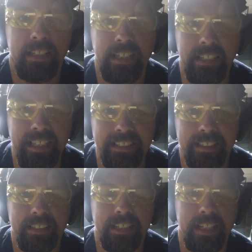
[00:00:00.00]
Elite
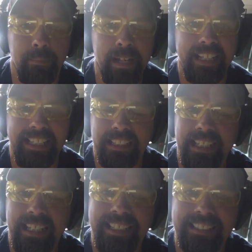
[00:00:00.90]
Combat
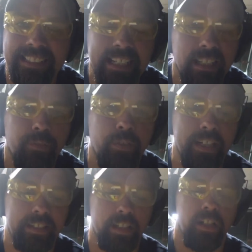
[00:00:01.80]
Elite Executive right
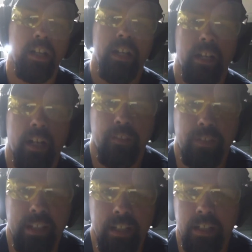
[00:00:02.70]
here of
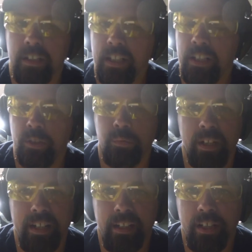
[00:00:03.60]
the either
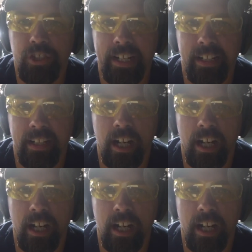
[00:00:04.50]
running the jacketed